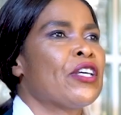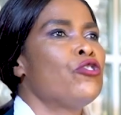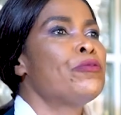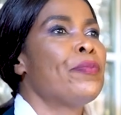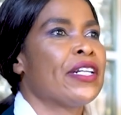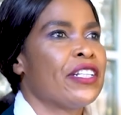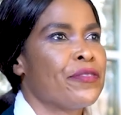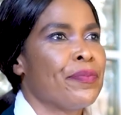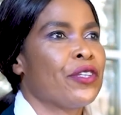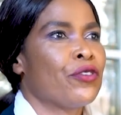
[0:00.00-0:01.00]
Those
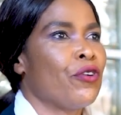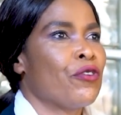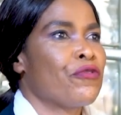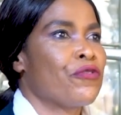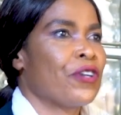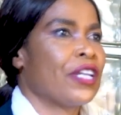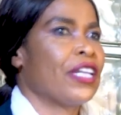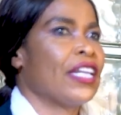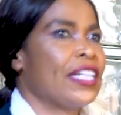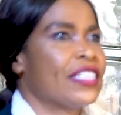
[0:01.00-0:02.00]
management of
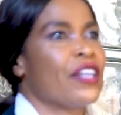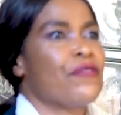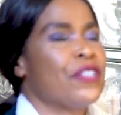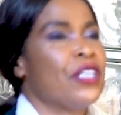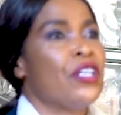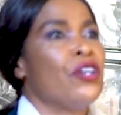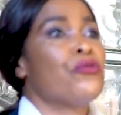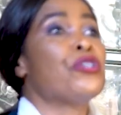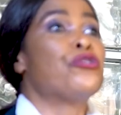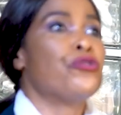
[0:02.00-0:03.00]
HIV,
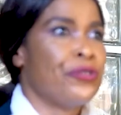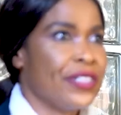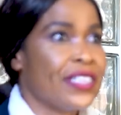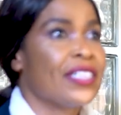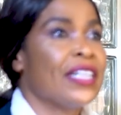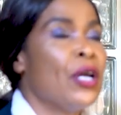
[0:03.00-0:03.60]
we do it